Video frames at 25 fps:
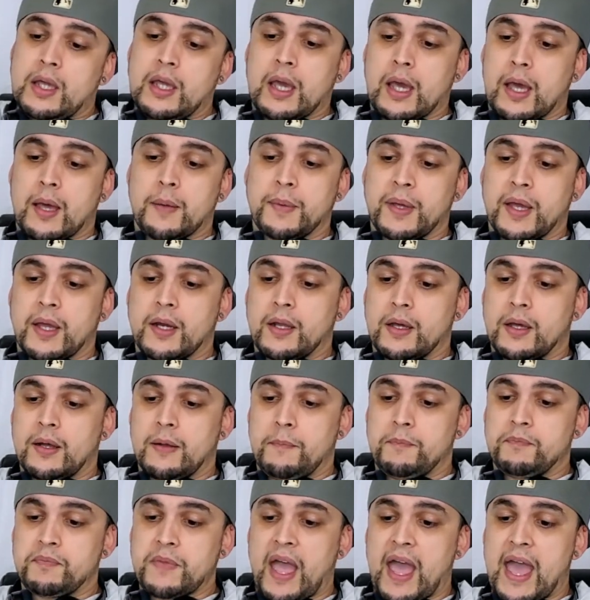Yeah, man.
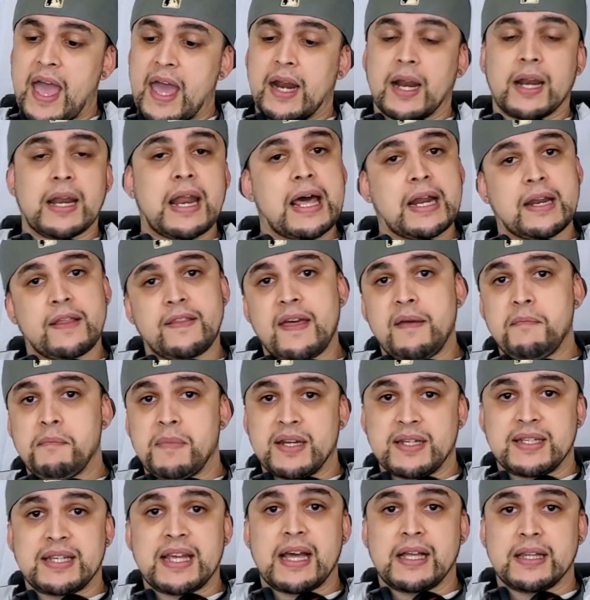I had a lot of
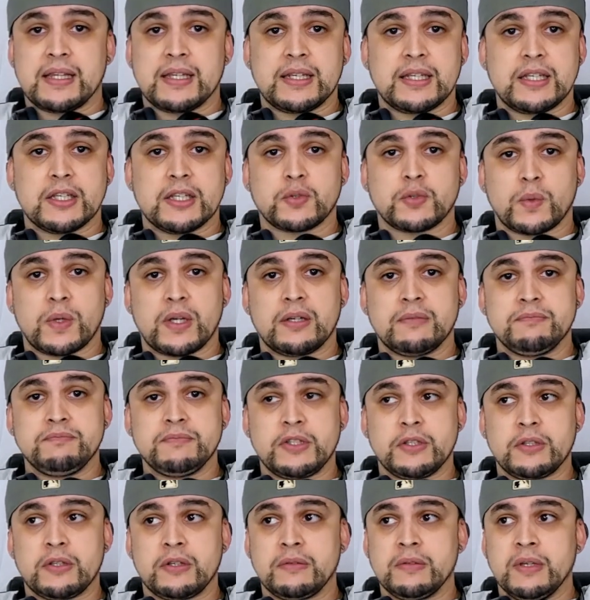that mentality as
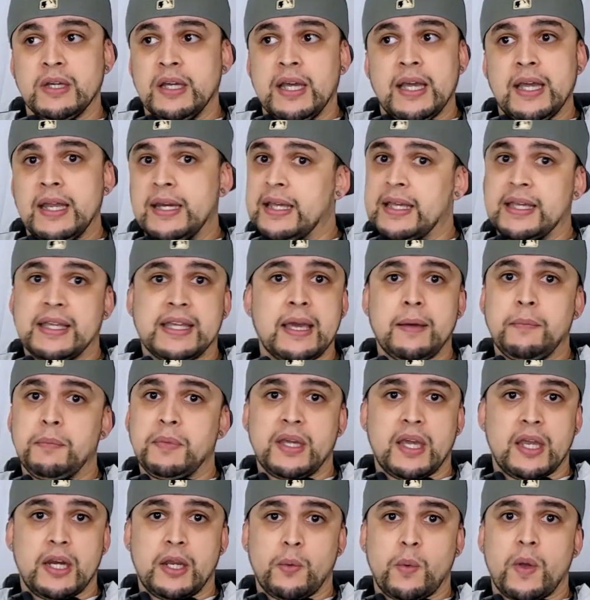well, you know. It didn't
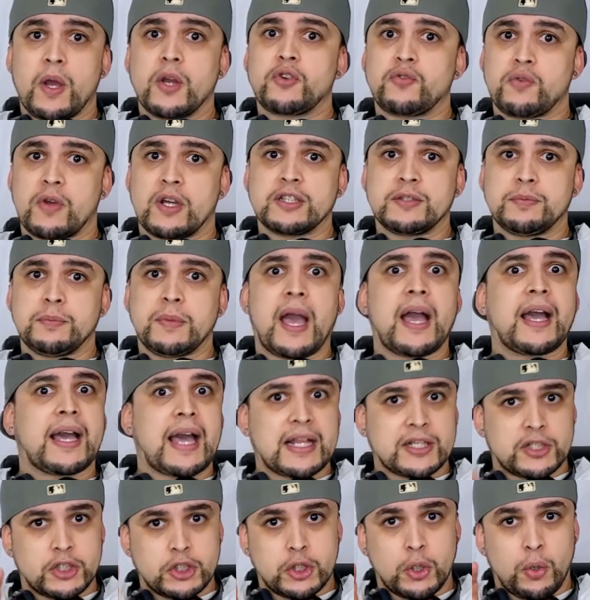get me anywhere, trust me.
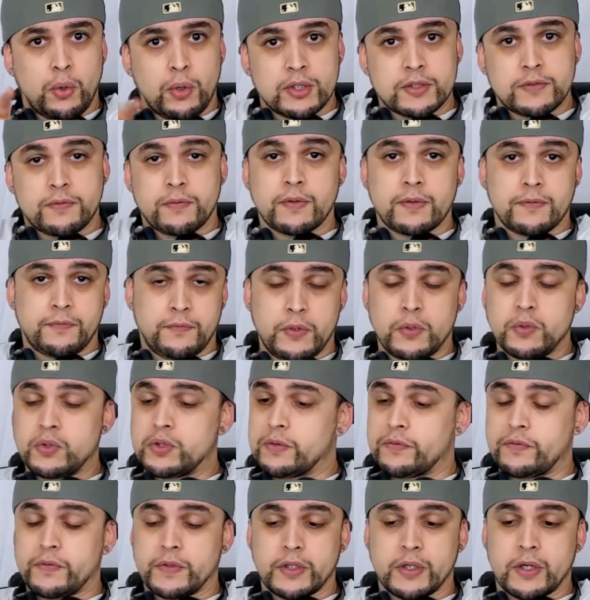I got stories for the
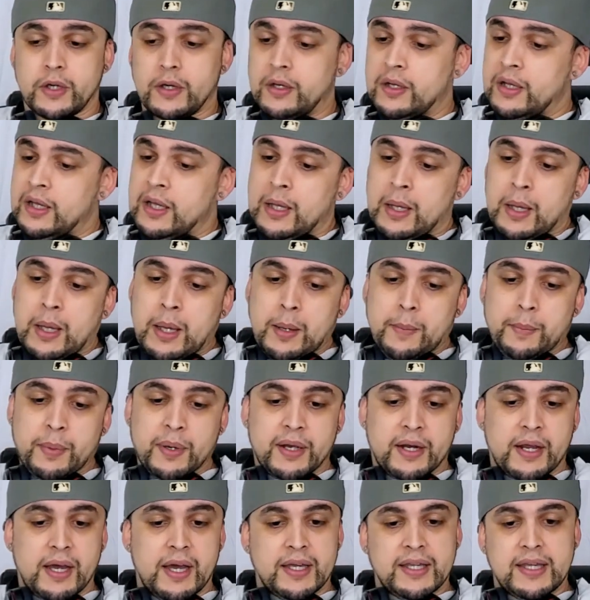future for y'all.
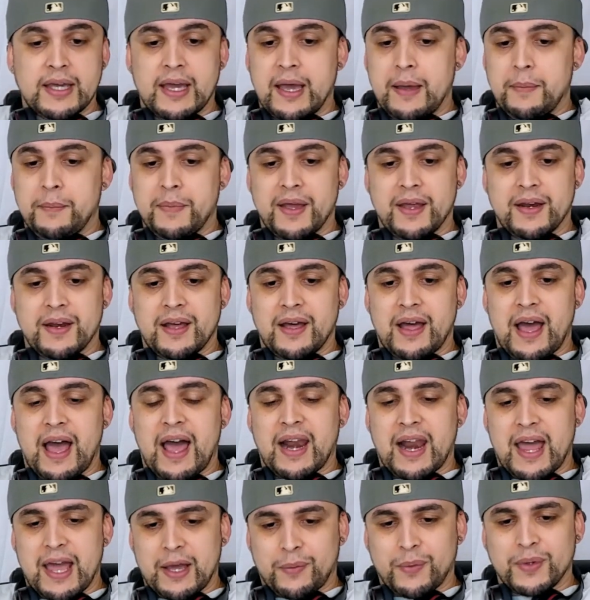But yeah, man,
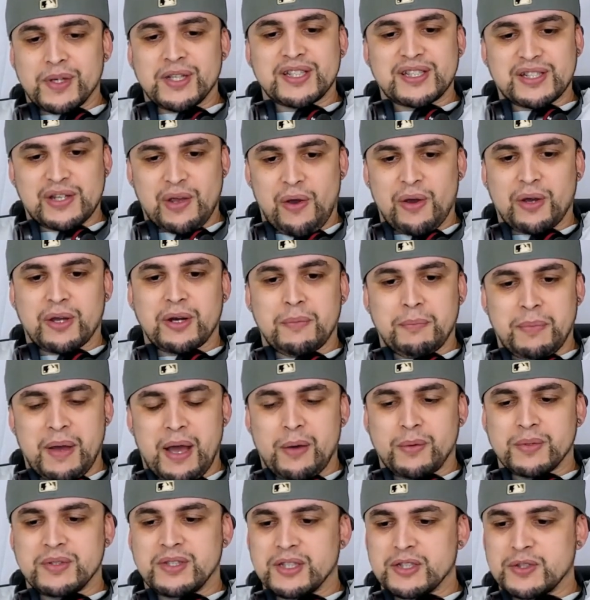I like what he's talking
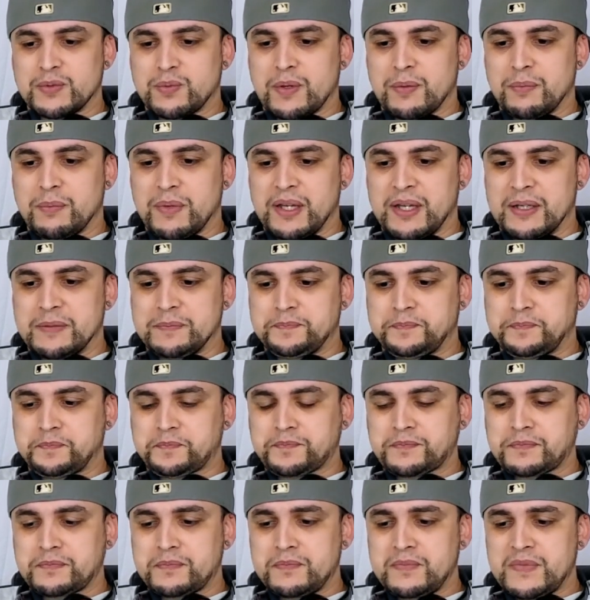about with this one, man.
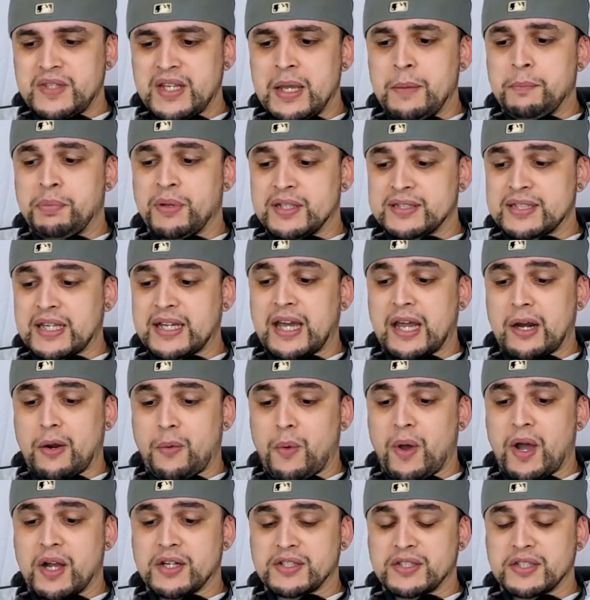And plus I
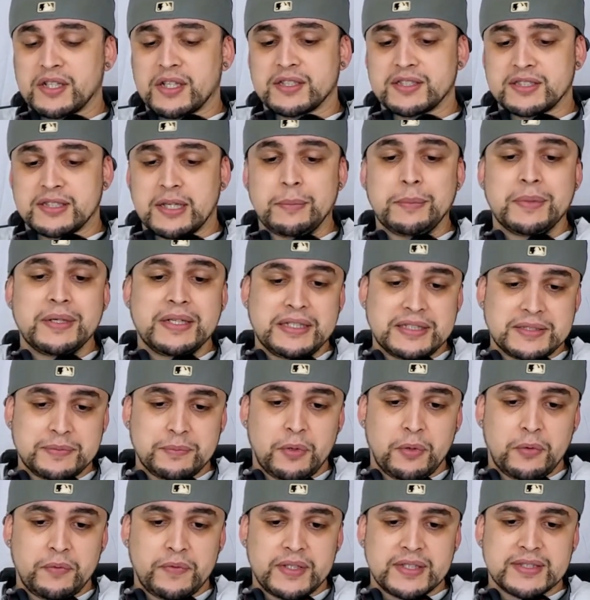gotta watch some of
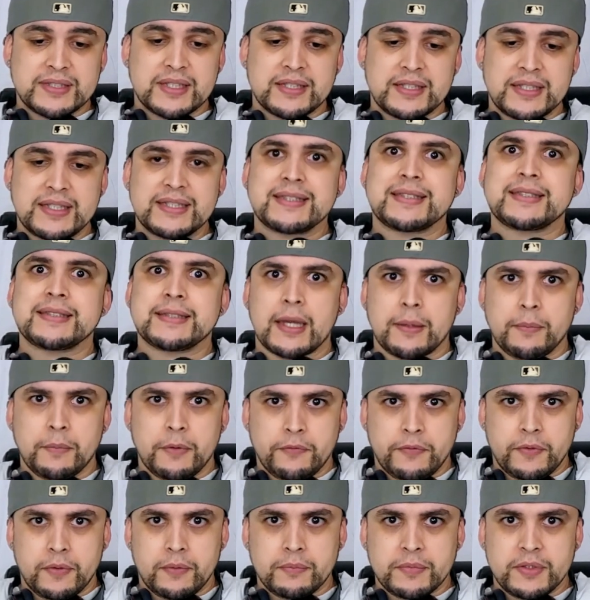these movies, at least
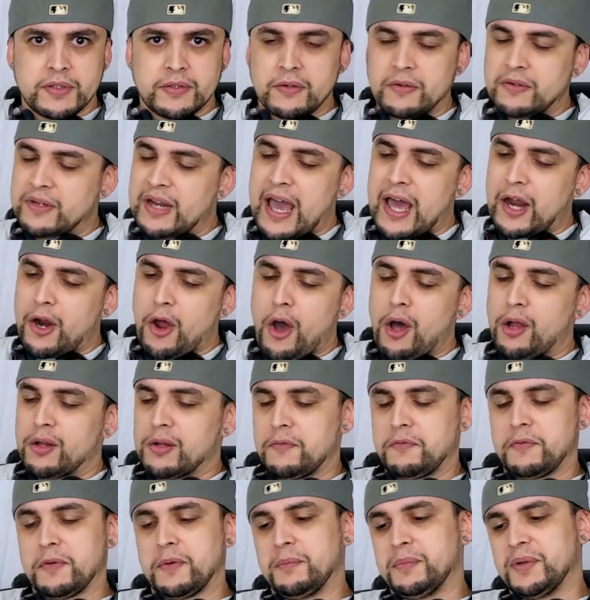some of them, you know, not
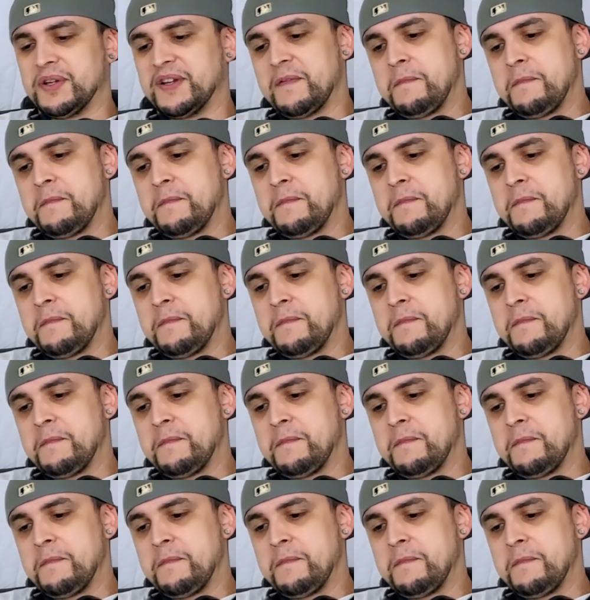all of them.